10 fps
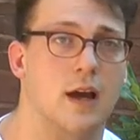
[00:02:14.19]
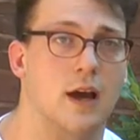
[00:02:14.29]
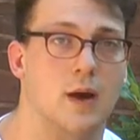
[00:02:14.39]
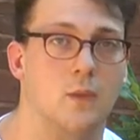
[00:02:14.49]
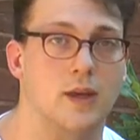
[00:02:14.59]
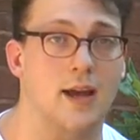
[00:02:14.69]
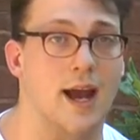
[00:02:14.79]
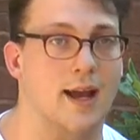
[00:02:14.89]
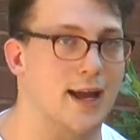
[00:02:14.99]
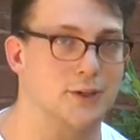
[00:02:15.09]
Uh, we
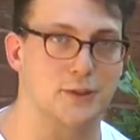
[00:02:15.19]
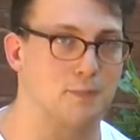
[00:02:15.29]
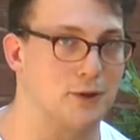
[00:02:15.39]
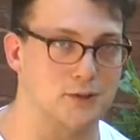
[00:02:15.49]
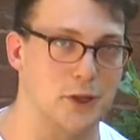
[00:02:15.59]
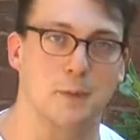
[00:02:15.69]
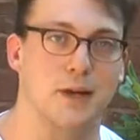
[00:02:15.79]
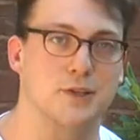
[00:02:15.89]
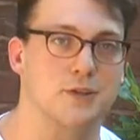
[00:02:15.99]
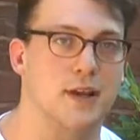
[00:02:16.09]
actually post all the
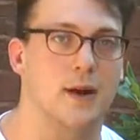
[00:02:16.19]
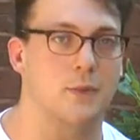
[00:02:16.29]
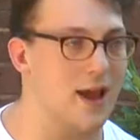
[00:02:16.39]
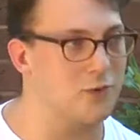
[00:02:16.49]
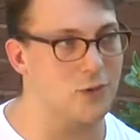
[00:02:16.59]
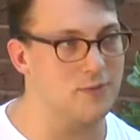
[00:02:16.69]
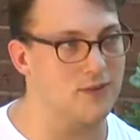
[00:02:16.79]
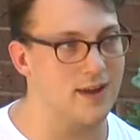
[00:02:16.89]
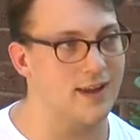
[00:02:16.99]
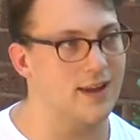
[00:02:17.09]
pictures there. We have a
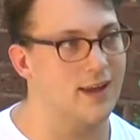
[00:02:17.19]
website,